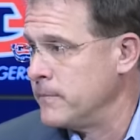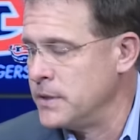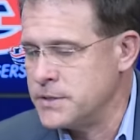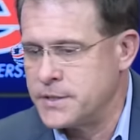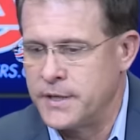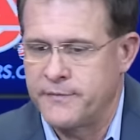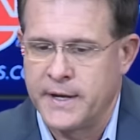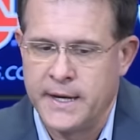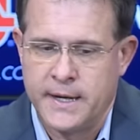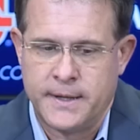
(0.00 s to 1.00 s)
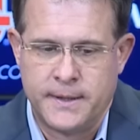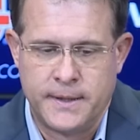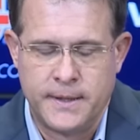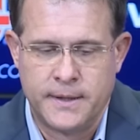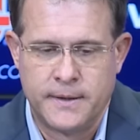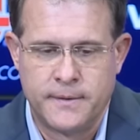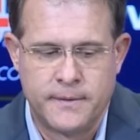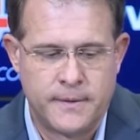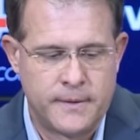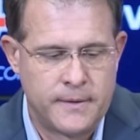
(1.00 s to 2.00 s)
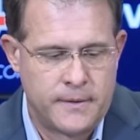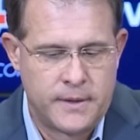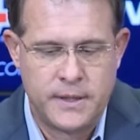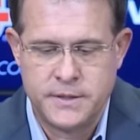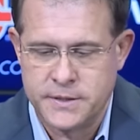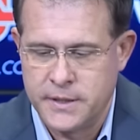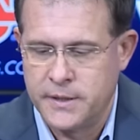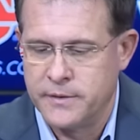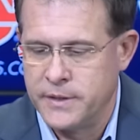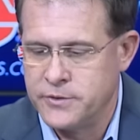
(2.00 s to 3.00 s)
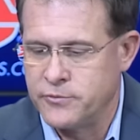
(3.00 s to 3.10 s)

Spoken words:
He's a tough guy, and he's